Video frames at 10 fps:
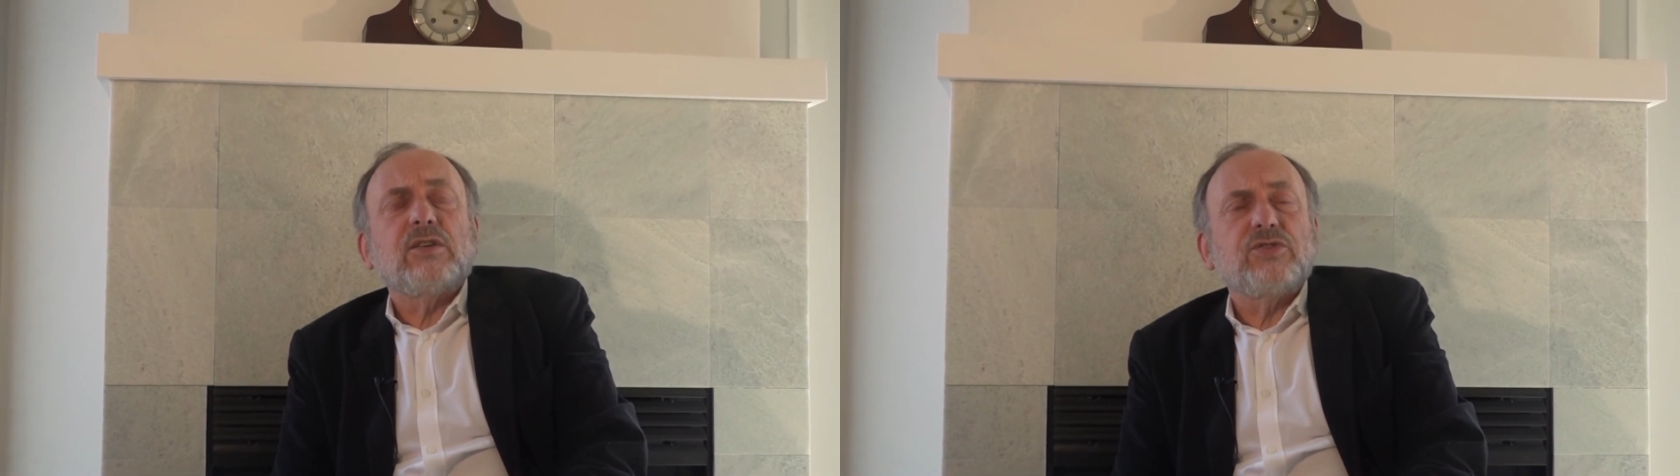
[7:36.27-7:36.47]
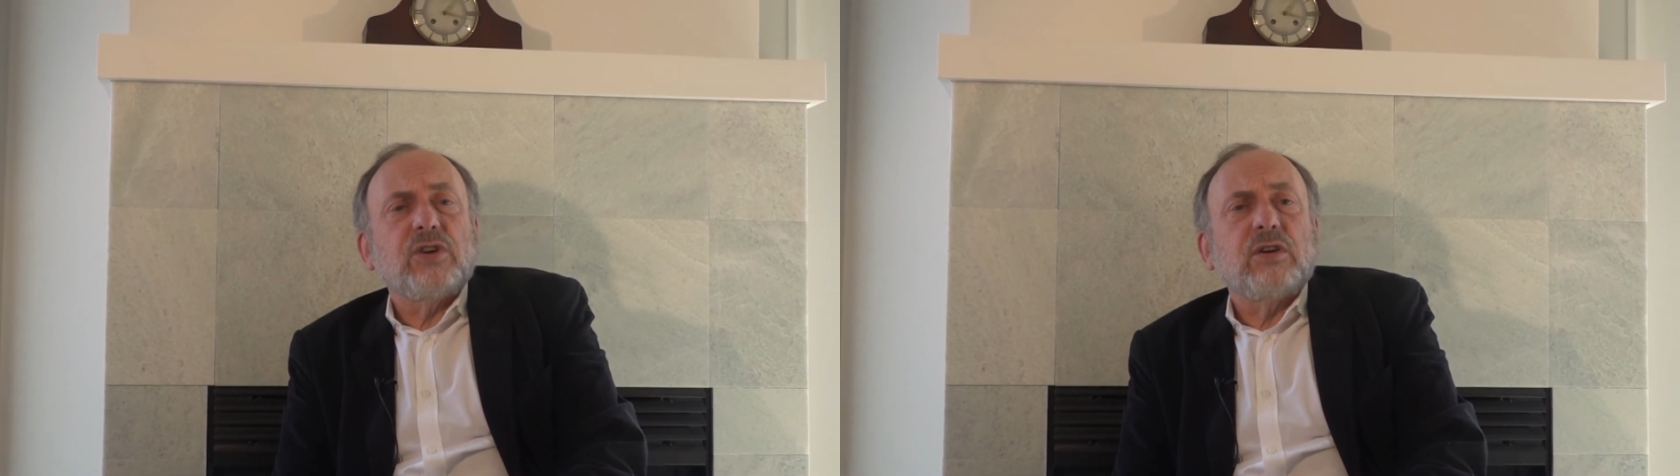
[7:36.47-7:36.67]

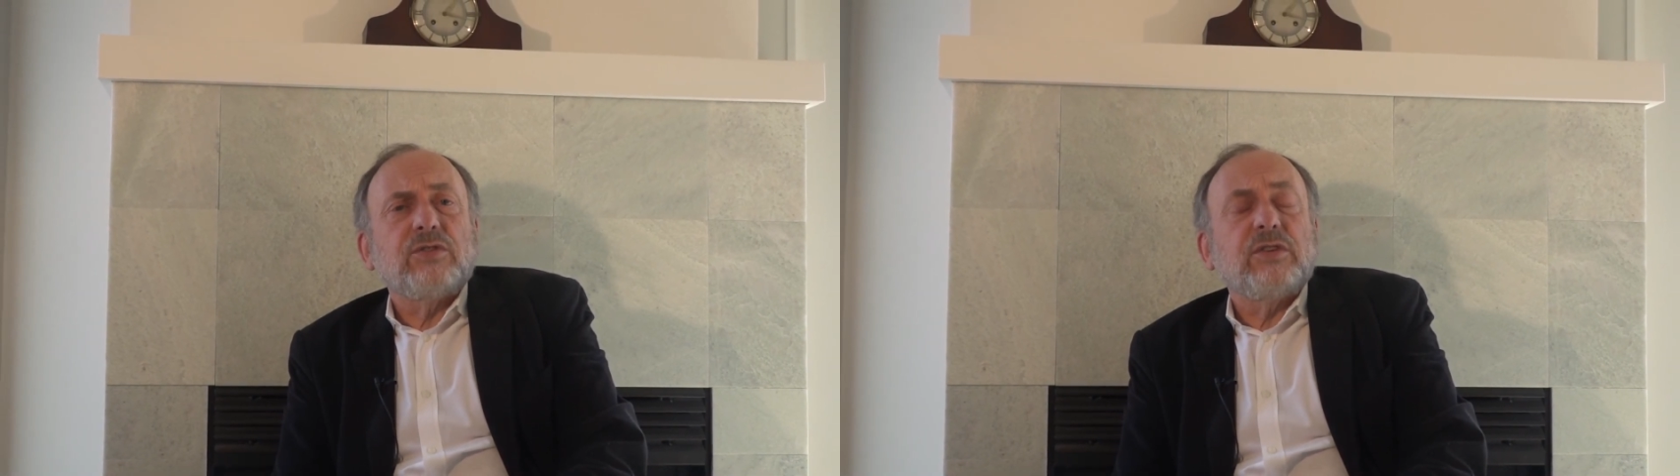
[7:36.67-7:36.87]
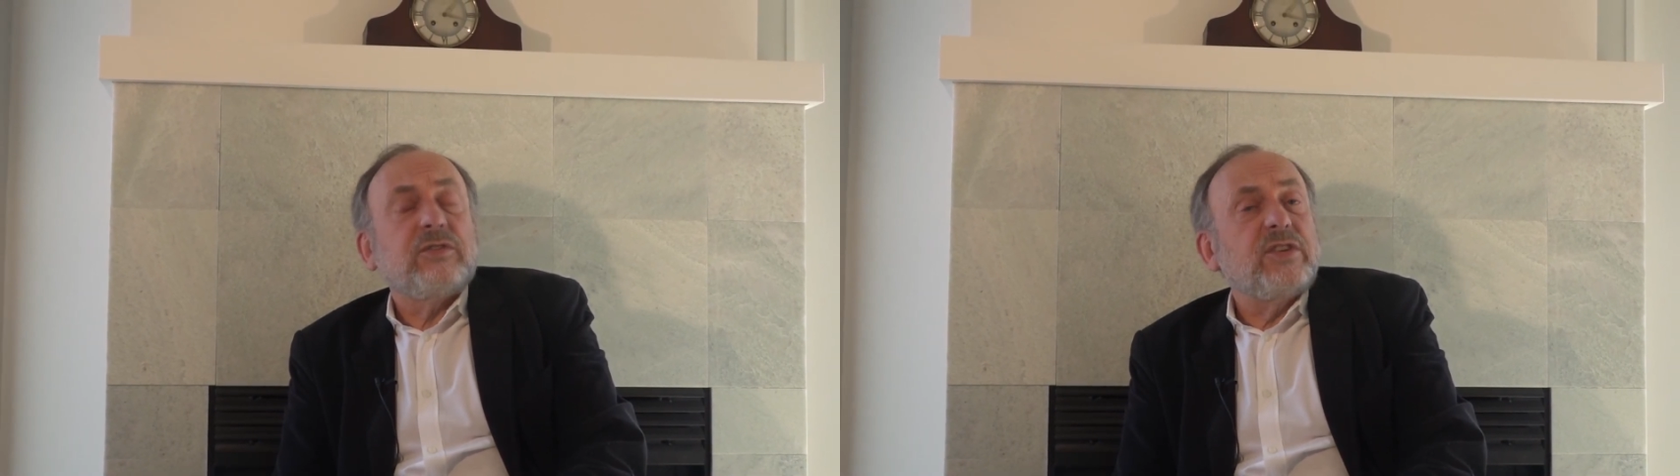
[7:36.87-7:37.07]

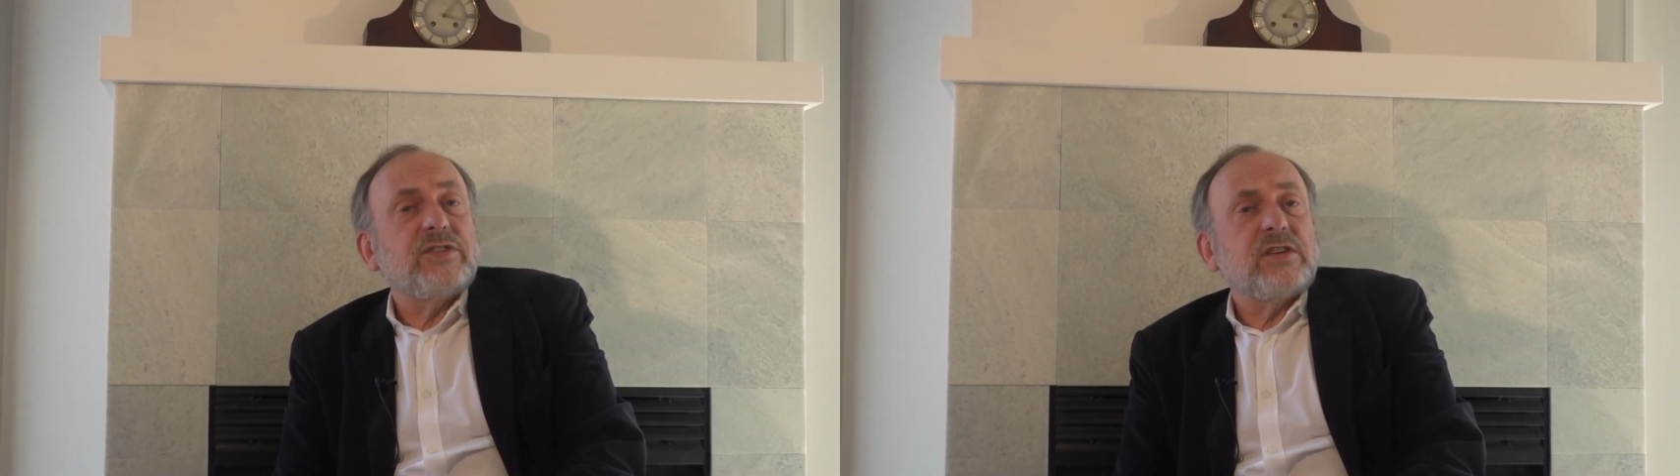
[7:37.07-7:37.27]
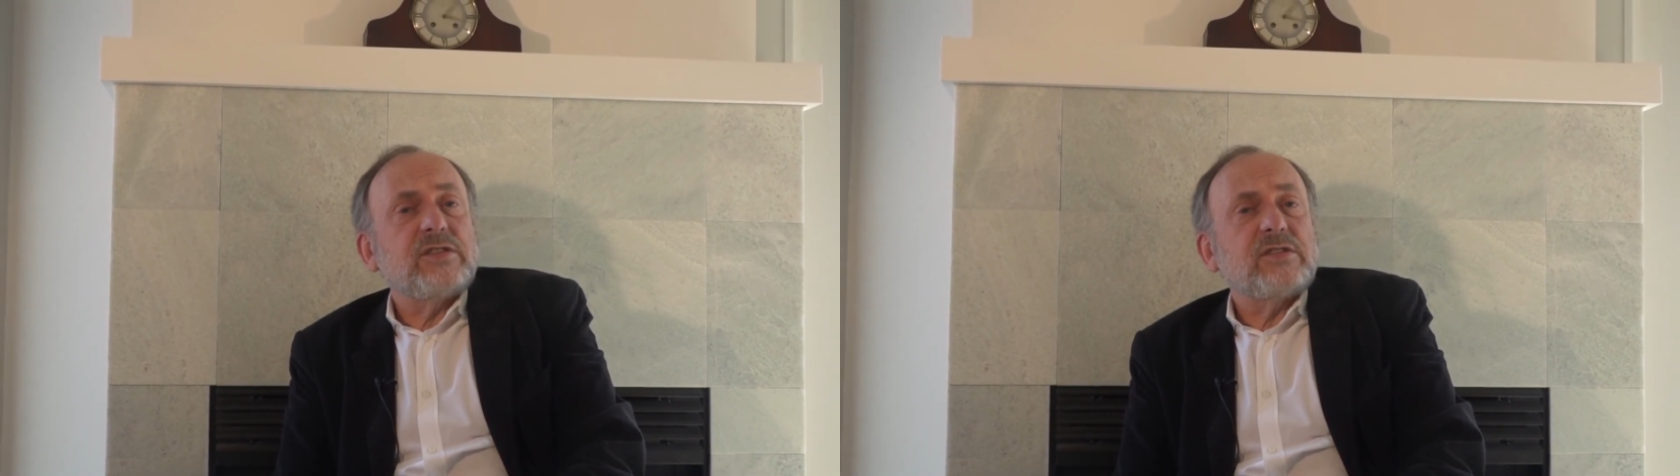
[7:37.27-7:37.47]
degenerative
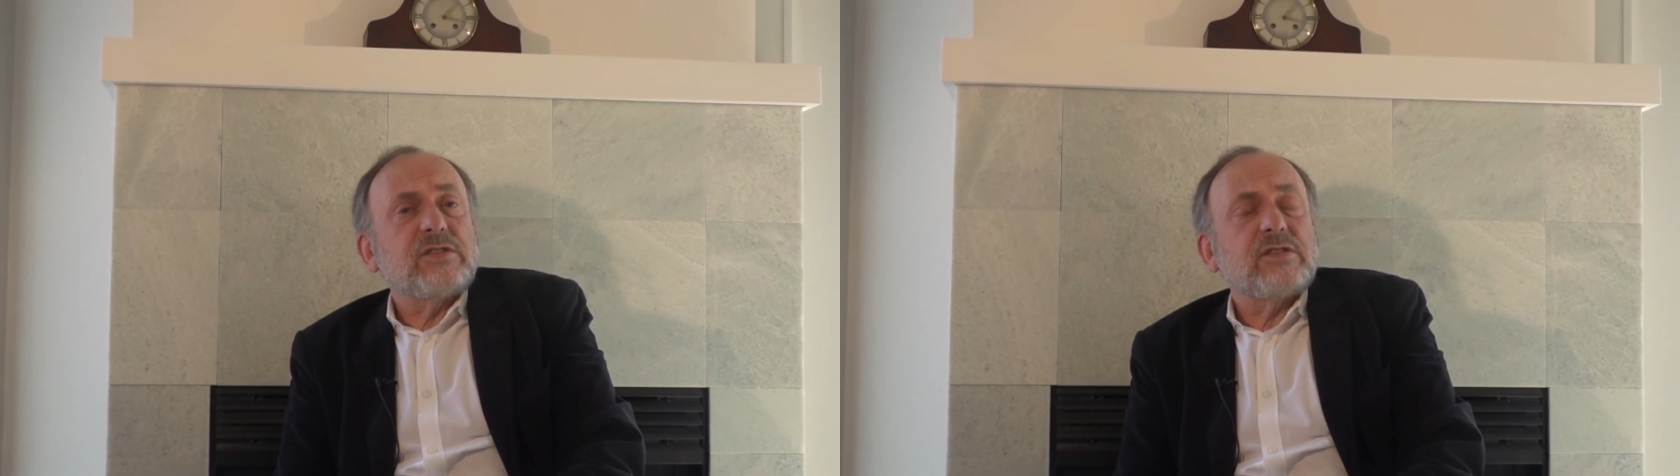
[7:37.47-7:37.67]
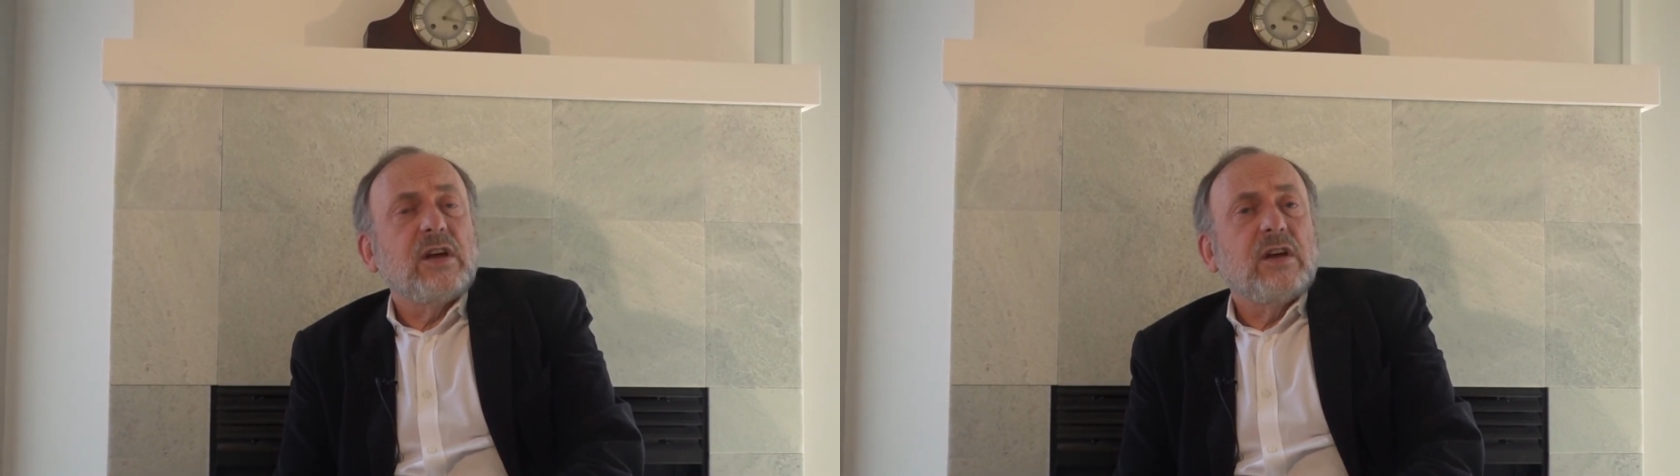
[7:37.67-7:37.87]

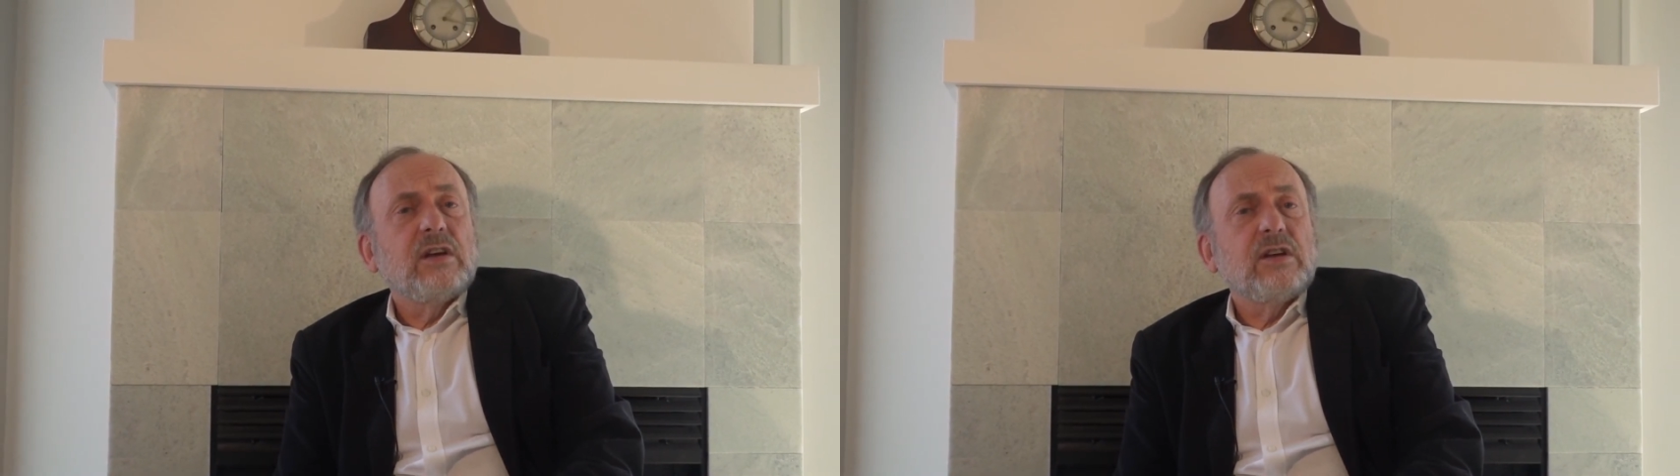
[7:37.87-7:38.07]
diseases